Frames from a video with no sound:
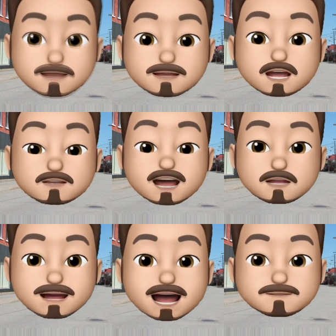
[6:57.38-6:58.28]
This
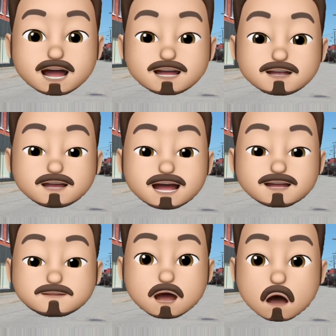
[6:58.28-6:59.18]
feature adaptation
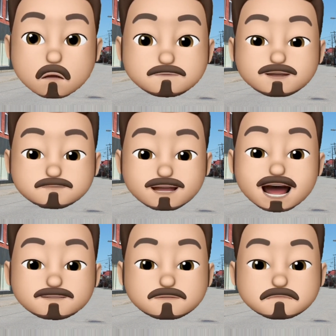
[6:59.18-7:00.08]
literally opens with
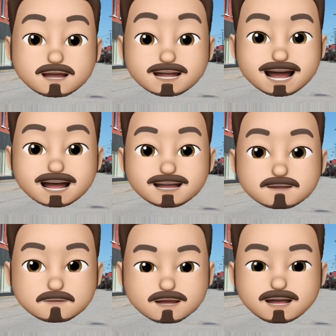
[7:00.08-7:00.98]
either a
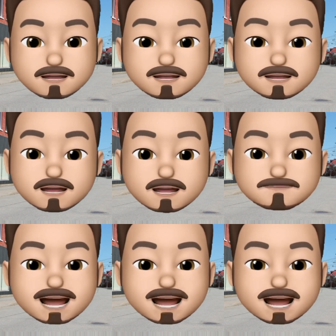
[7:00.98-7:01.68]
restaging or the insertion of